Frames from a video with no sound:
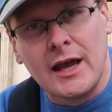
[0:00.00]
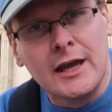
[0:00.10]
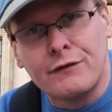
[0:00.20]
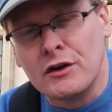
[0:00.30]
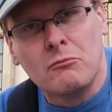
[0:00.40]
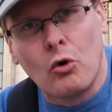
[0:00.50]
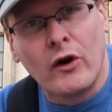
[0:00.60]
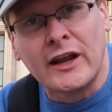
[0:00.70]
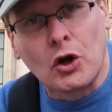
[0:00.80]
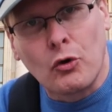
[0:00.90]
Even
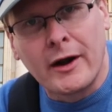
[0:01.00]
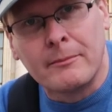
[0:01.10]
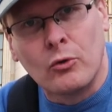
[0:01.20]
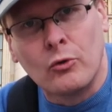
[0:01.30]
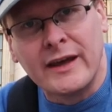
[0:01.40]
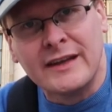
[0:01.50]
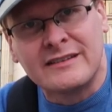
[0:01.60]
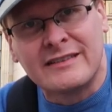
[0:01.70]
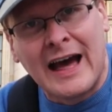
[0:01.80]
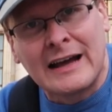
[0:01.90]
more incredible
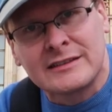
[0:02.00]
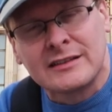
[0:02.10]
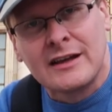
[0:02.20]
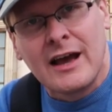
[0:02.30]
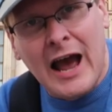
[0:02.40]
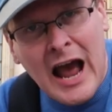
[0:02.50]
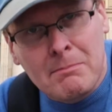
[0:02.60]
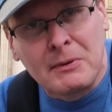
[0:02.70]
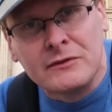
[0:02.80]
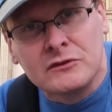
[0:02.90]
is that
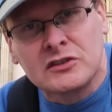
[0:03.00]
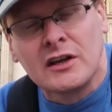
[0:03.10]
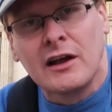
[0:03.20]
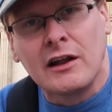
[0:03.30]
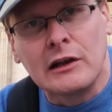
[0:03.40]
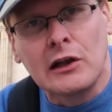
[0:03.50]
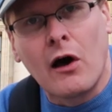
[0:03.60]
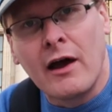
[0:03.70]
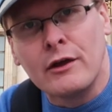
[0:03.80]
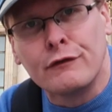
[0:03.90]
happened
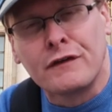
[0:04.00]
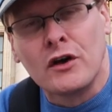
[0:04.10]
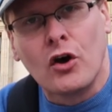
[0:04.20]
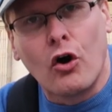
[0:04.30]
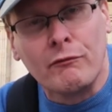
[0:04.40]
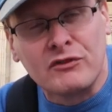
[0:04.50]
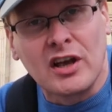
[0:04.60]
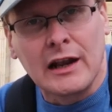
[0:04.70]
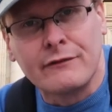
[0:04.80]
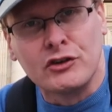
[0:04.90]
live on
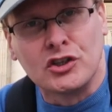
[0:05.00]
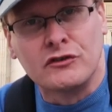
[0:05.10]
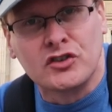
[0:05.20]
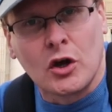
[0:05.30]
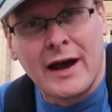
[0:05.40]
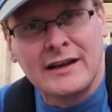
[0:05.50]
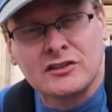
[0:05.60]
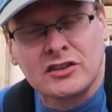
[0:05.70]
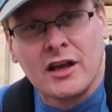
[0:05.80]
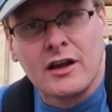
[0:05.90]
television. So
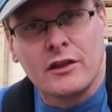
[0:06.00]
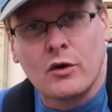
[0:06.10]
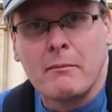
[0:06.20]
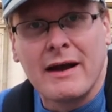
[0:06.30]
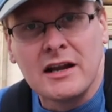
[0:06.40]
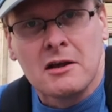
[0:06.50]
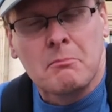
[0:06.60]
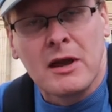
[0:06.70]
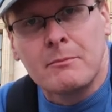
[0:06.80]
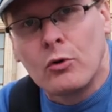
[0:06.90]
as the
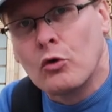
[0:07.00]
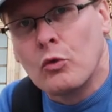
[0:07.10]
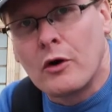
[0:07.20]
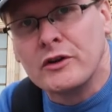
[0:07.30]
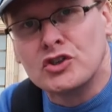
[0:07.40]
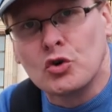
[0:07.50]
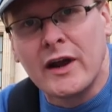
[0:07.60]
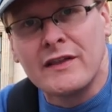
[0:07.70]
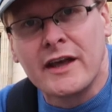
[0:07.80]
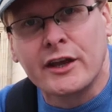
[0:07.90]
Romanian people were
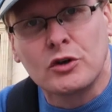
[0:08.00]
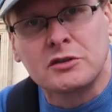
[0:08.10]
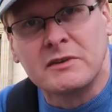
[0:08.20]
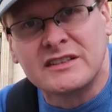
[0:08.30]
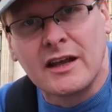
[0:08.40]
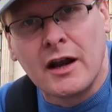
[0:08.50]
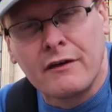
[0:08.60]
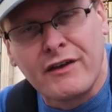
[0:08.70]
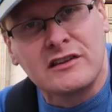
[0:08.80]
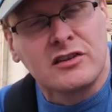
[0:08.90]
enjoying their Christmas dinner,
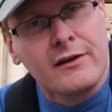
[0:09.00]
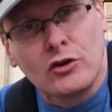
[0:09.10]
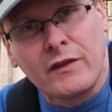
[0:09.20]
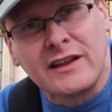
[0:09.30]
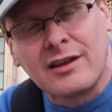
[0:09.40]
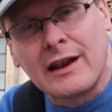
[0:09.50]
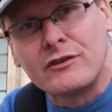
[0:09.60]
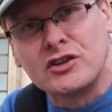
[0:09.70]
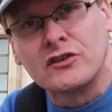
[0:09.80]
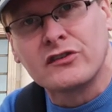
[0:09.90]
if they turned on their
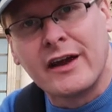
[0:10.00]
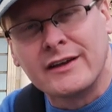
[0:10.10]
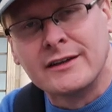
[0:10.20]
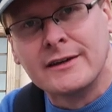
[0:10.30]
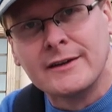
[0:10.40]
television set,